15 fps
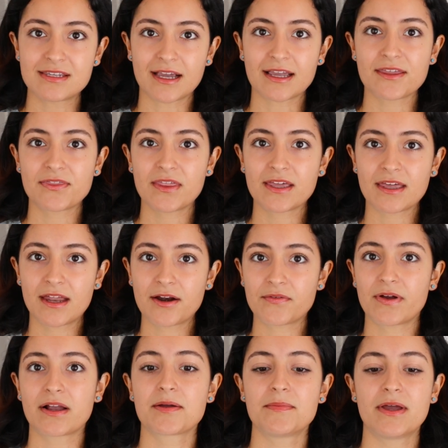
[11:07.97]
second thing I
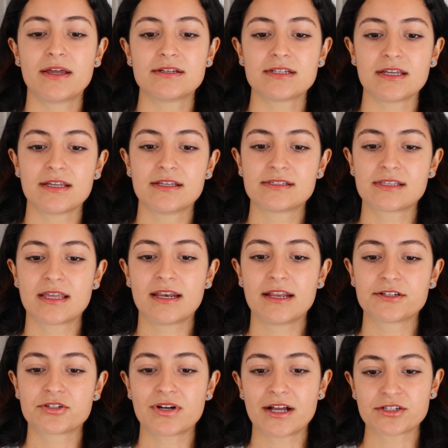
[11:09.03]
recommend is an
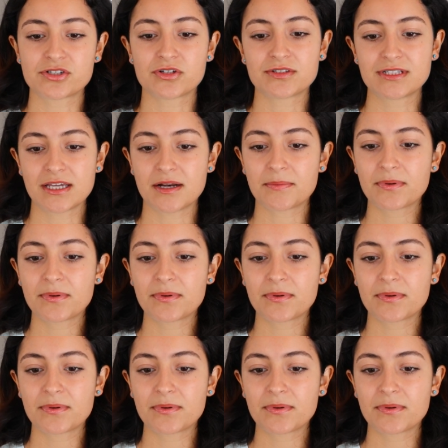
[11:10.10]
international data